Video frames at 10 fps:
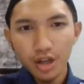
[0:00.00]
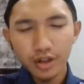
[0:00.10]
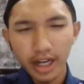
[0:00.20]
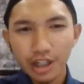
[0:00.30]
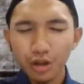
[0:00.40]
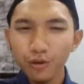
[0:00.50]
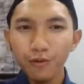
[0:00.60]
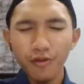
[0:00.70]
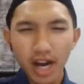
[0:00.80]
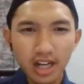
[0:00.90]
So like through
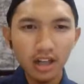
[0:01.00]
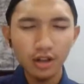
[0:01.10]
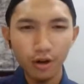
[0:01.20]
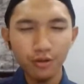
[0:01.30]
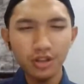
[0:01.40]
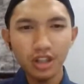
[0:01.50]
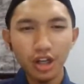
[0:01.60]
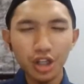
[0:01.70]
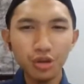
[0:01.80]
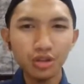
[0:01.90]
viral growth,
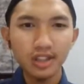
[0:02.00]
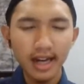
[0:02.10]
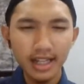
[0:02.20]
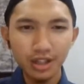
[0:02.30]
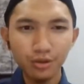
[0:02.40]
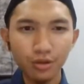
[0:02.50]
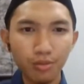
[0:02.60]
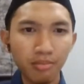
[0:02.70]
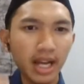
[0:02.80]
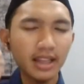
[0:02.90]
you try to
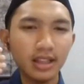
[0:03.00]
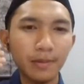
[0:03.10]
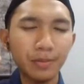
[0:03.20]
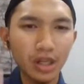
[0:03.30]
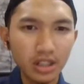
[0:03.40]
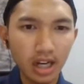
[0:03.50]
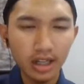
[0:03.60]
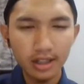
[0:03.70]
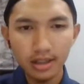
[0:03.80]
make the product